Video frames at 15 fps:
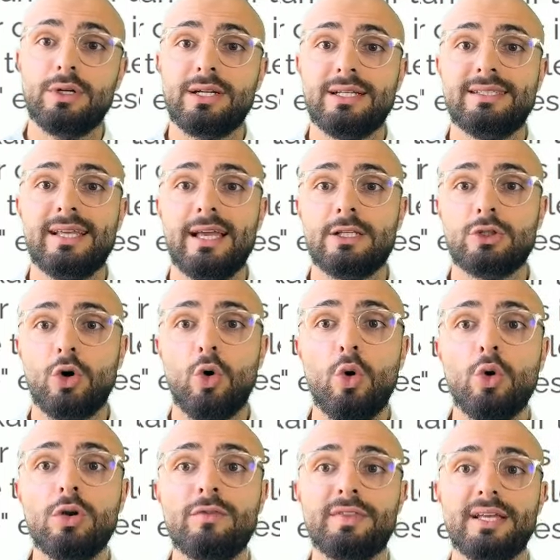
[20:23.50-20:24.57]
it takes all
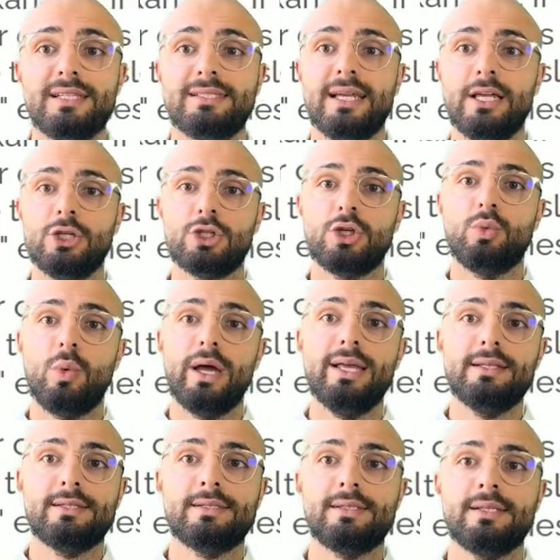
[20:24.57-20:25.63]
of the attention
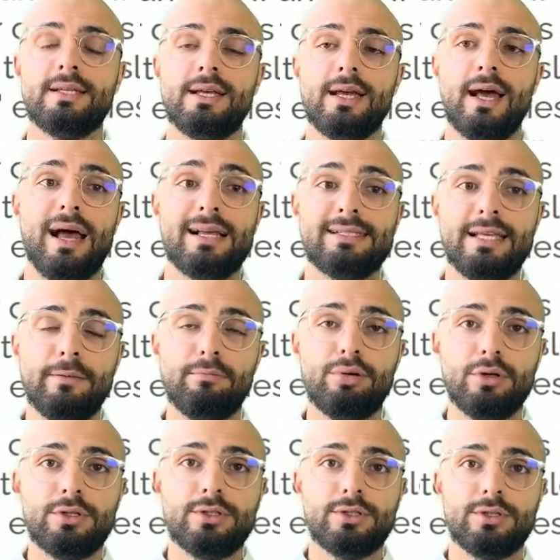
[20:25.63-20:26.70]
weights as
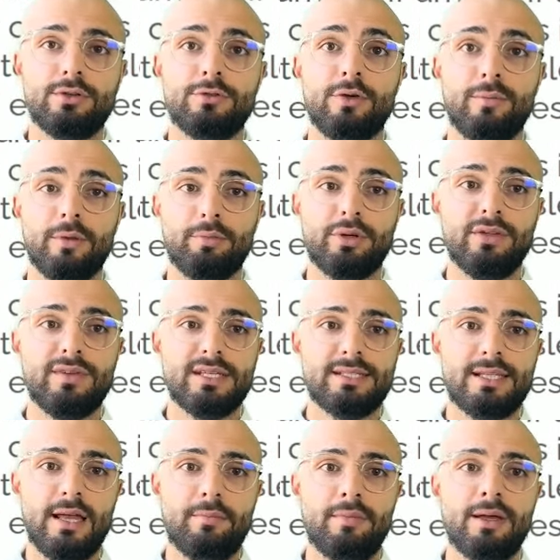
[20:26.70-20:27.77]
input from the previous
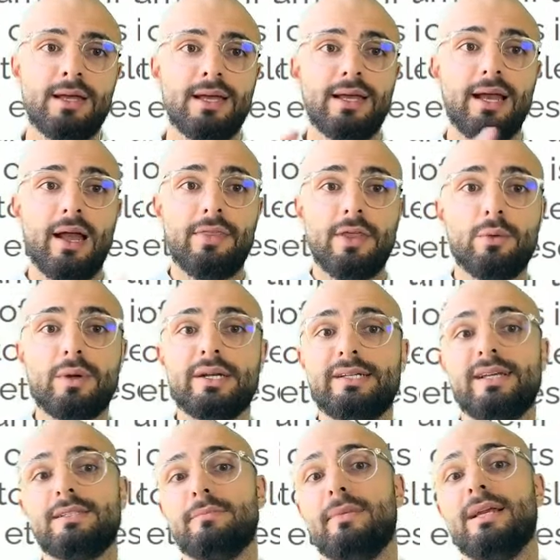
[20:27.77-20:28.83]
step. And then what it
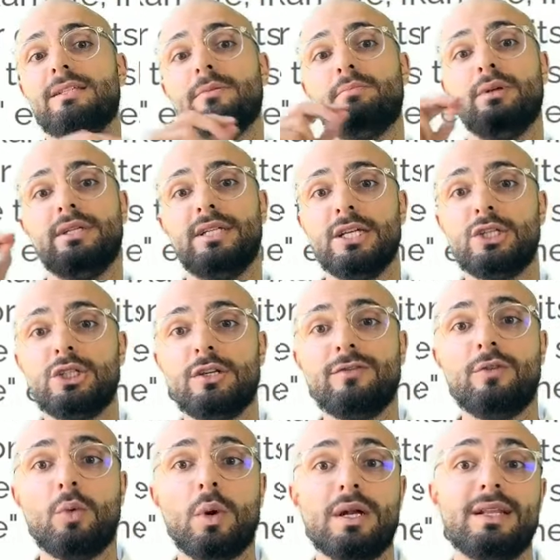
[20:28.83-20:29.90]
does, it makes a prediction
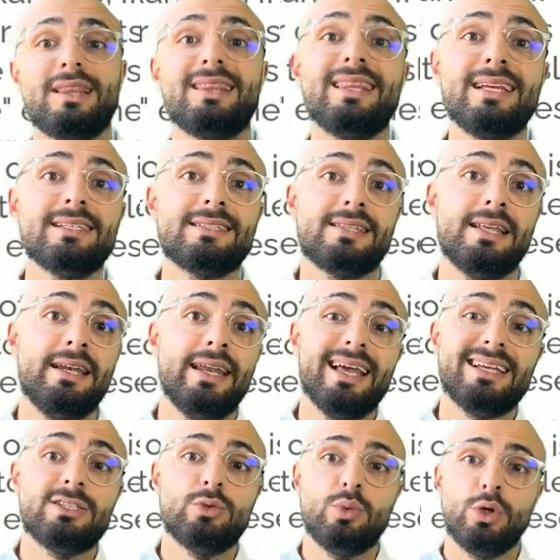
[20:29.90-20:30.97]
for what it thinks the
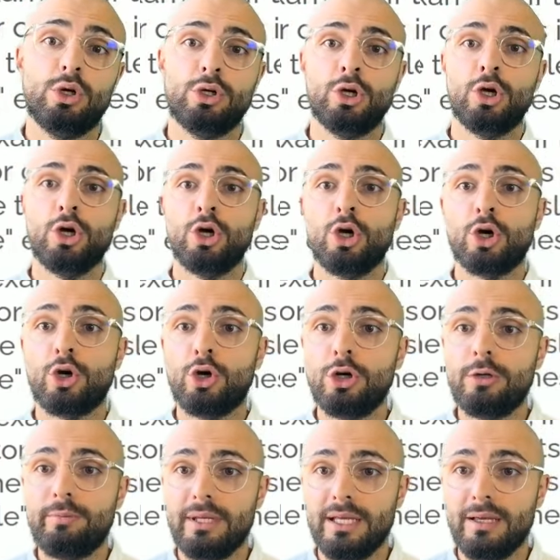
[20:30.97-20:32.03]
next word could
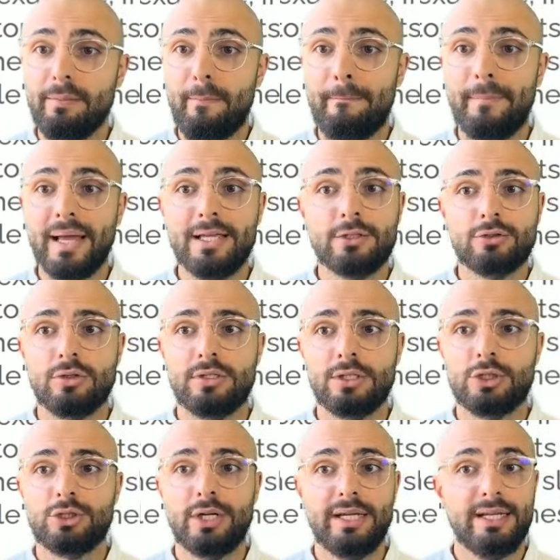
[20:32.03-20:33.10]
be based on its
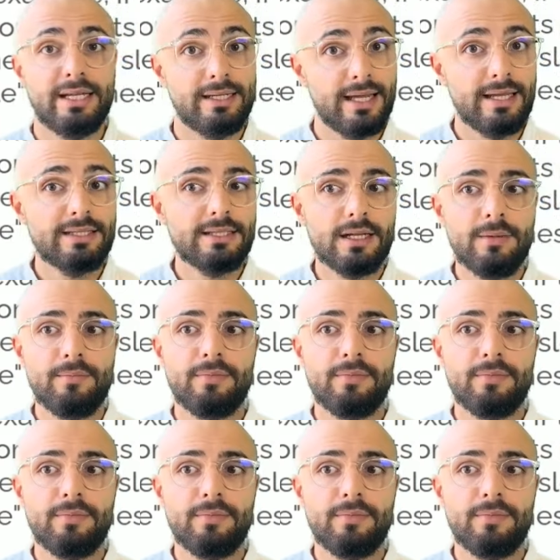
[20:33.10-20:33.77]
training data.